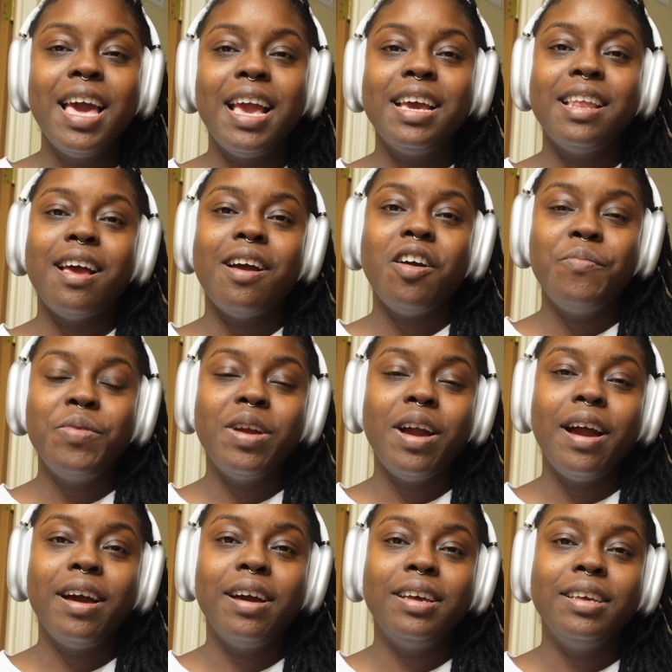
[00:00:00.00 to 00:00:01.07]
And I hope you
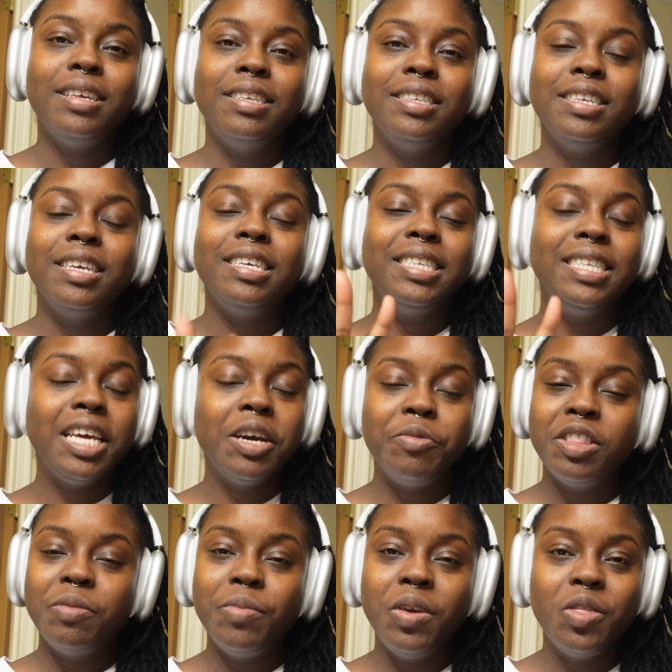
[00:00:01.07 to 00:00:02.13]
guys stick
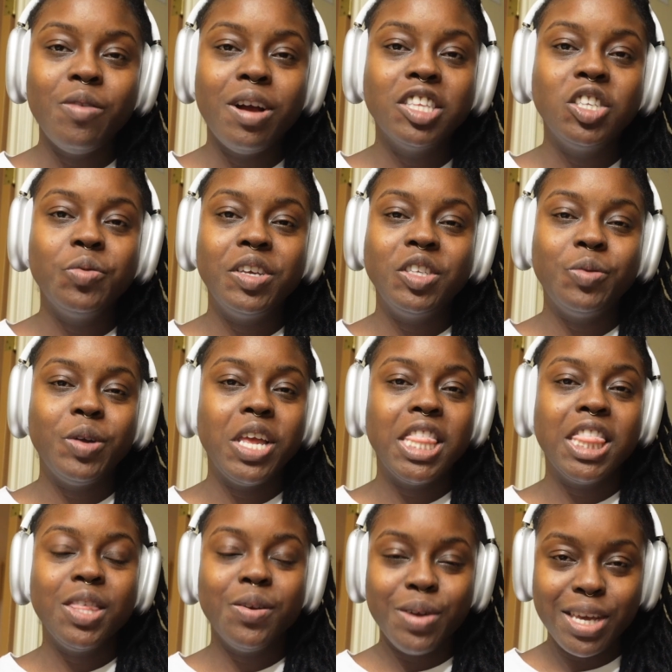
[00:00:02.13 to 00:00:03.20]
with me throughout
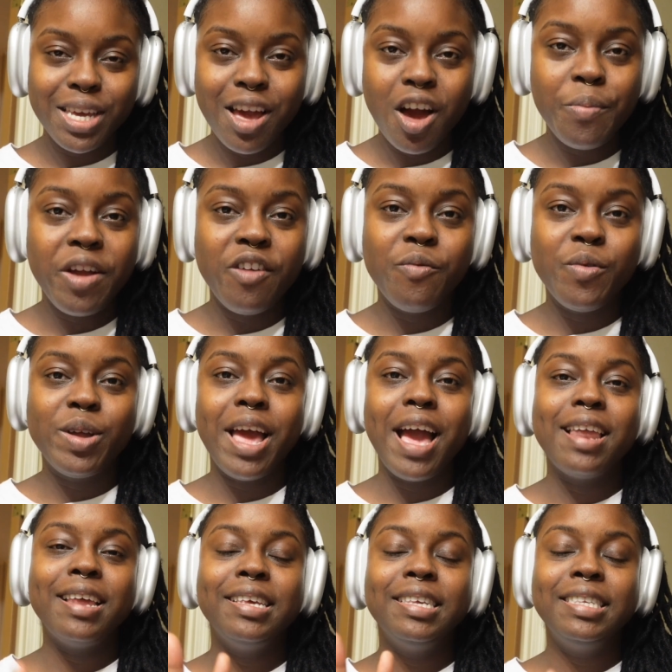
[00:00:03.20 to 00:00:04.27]
2023. I hope everyone
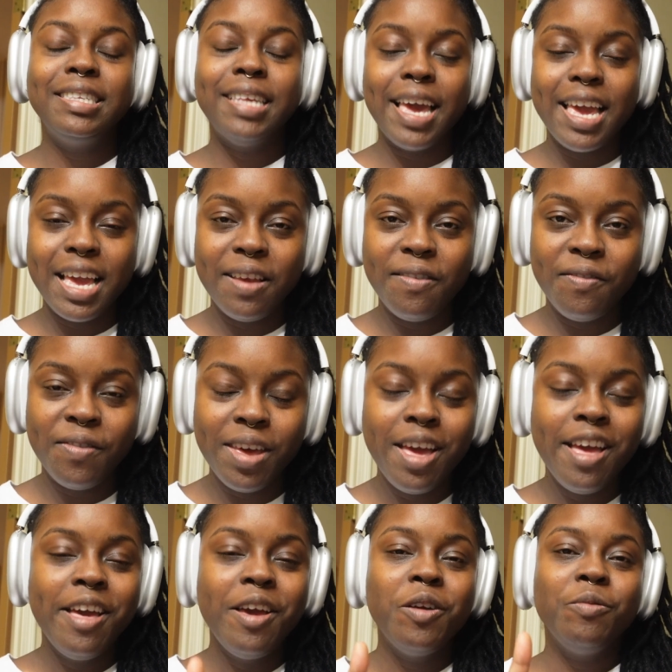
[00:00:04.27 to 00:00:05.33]
had a safe,
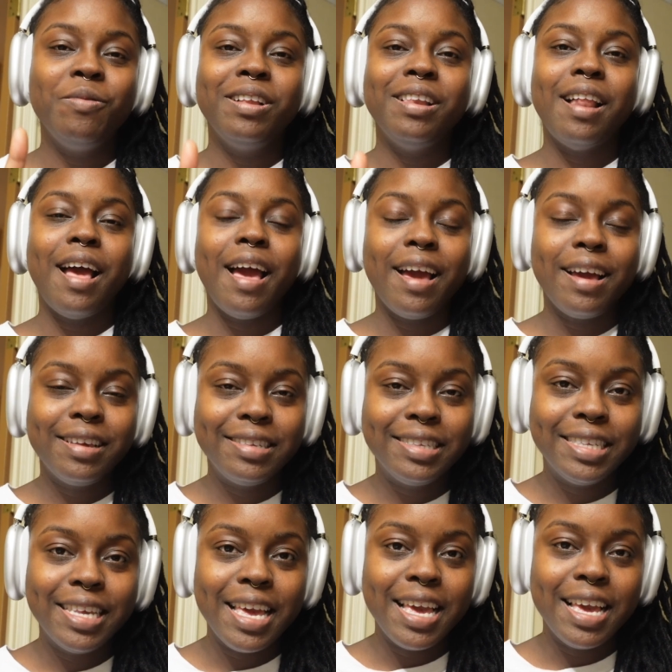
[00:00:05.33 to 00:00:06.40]

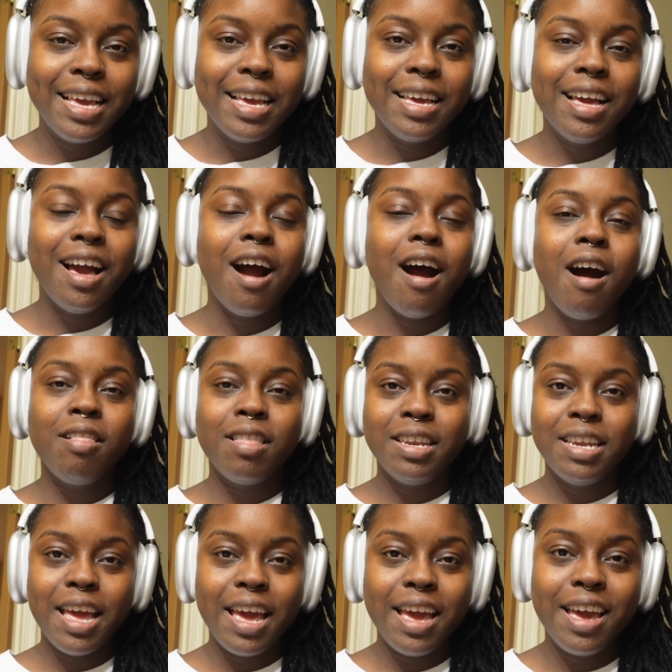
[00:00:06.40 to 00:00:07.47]
relaxing
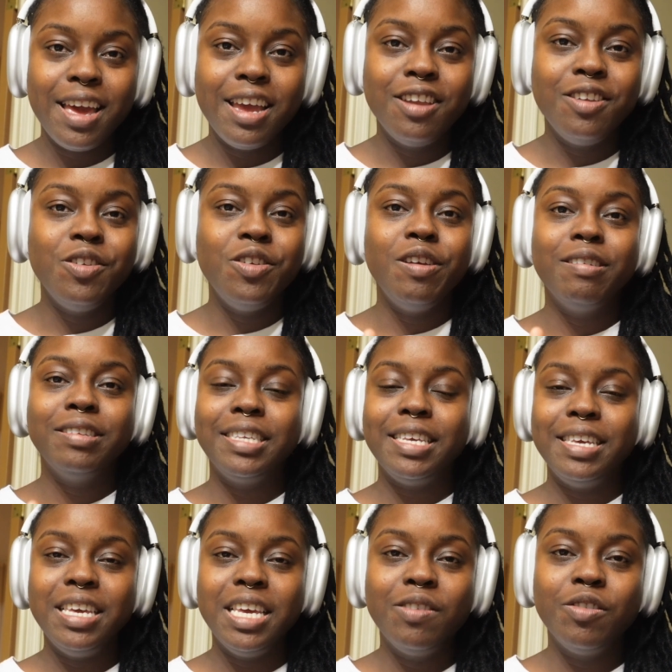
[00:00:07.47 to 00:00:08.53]
holiday, New Year's
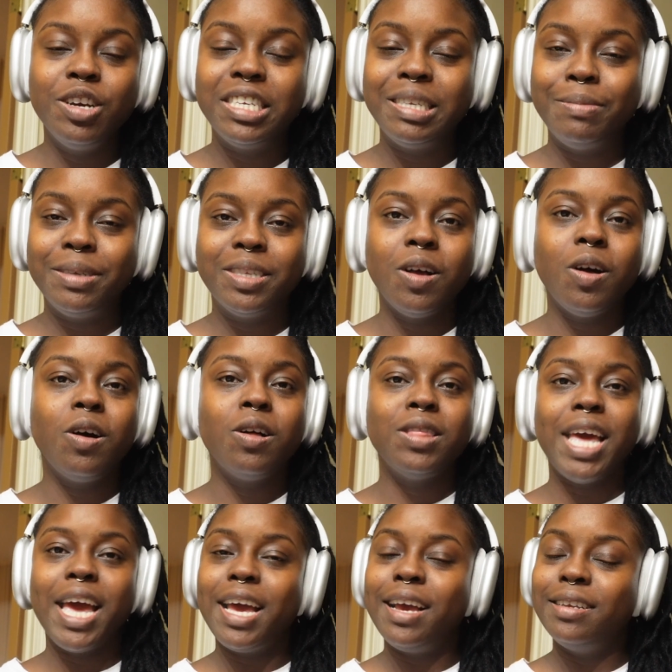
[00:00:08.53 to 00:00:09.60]
Eve, Christmas, all
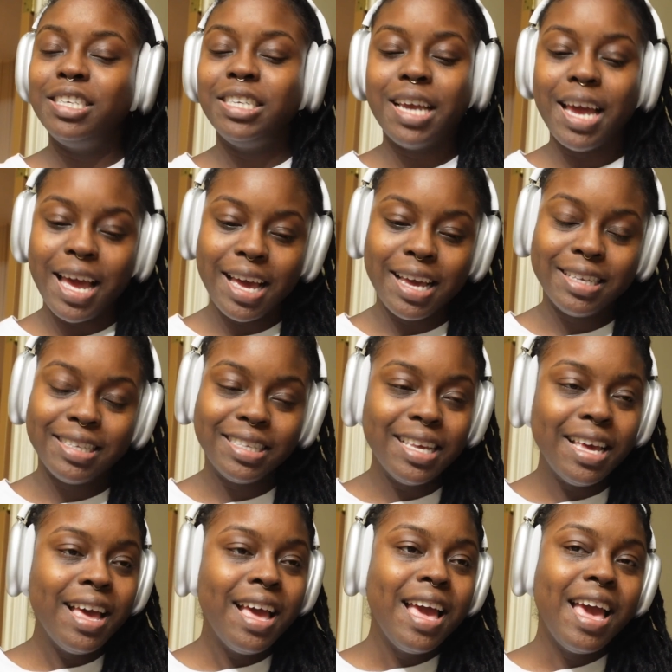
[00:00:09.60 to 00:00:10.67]
that jazz.
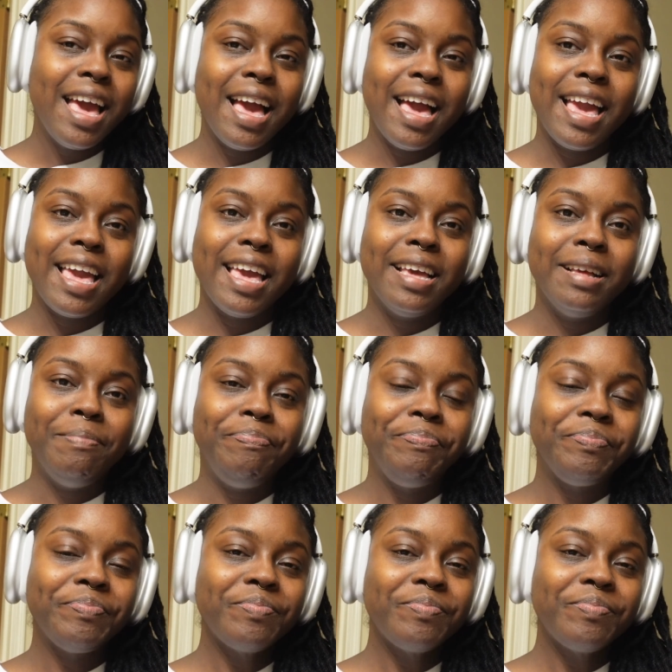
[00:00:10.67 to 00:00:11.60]
And